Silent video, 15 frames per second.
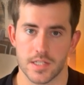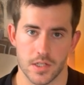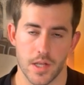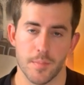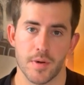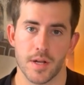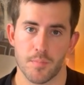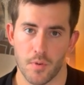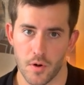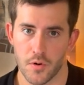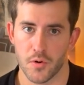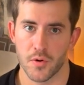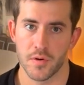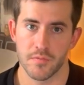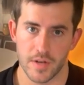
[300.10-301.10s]
limited
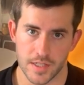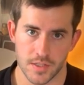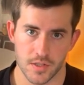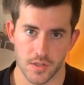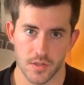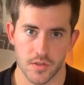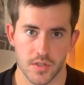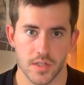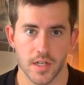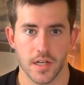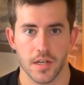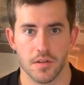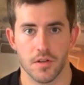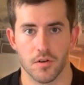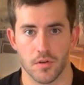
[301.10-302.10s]
partner investors.
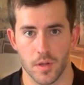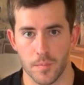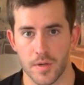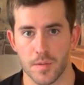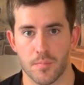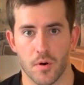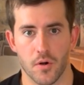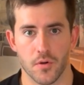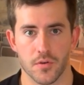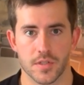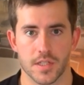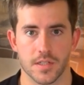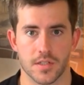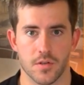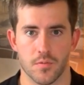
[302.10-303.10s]
They're limited partners
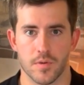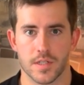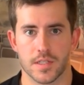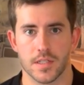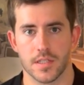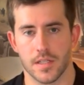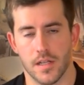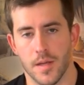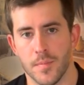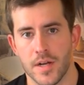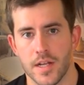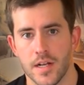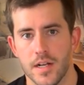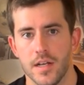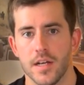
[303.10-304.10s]
because their risk is
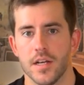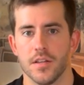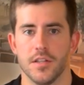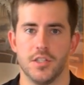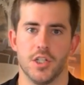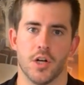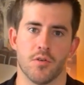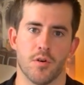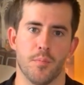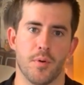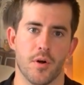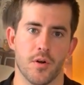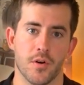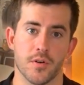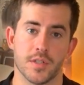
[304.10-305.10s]
limited. The general
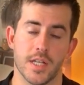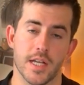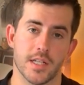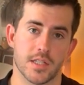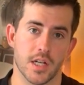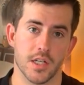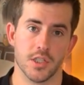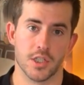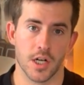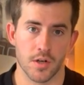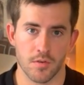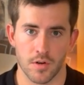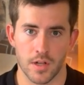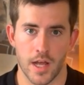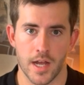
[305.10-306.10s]
partner takes on
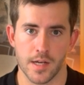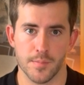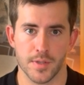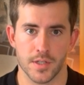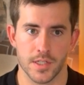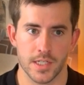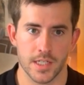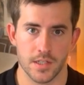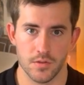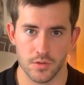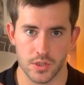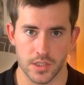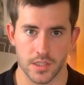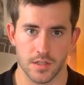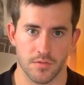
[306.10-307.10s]
general liability,
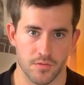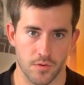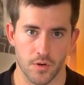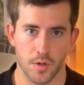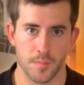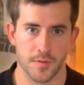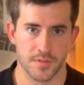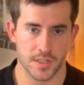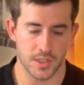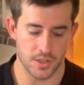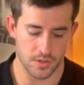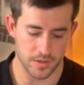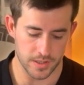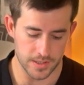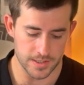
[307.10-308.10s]
usually in the form of
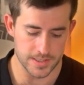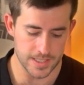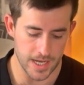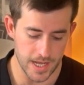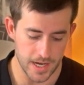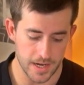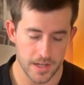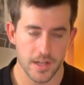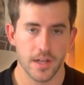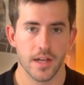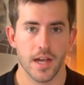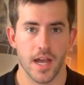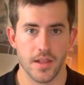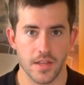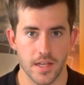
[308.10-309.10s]
securing the debt.
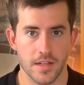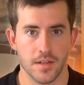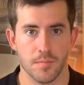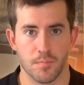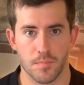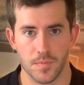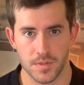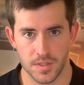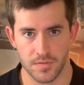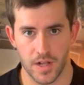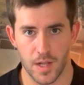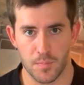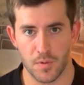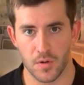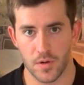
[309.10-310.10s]
And then the
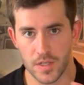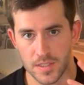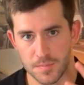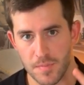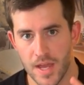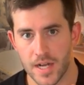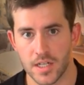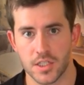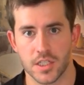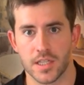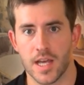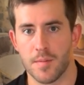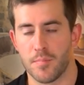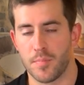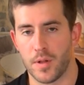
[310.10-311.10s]
developer is managing
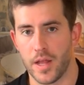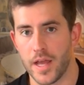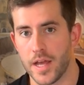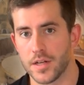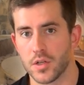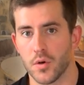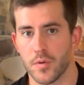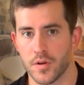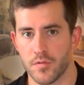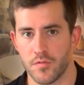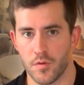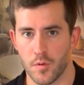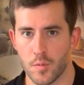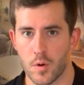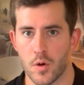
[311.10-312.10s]
that plan going
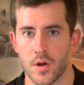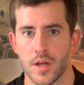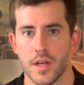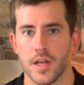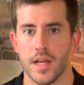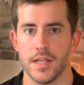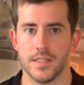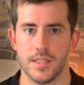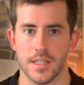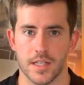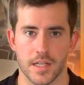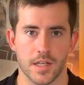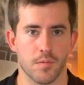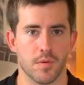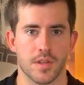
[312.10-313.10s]
forward and
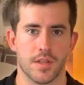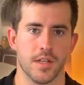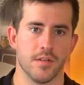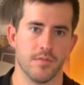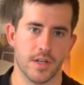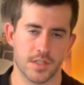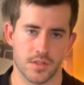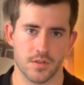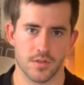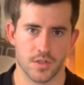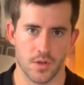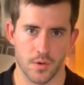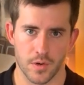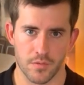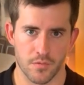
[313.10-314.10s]
dealing with the investors
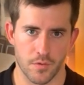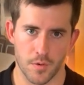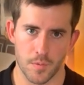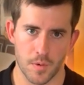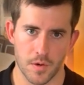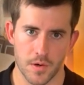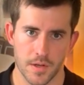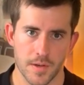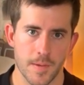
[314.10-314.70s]
going forward.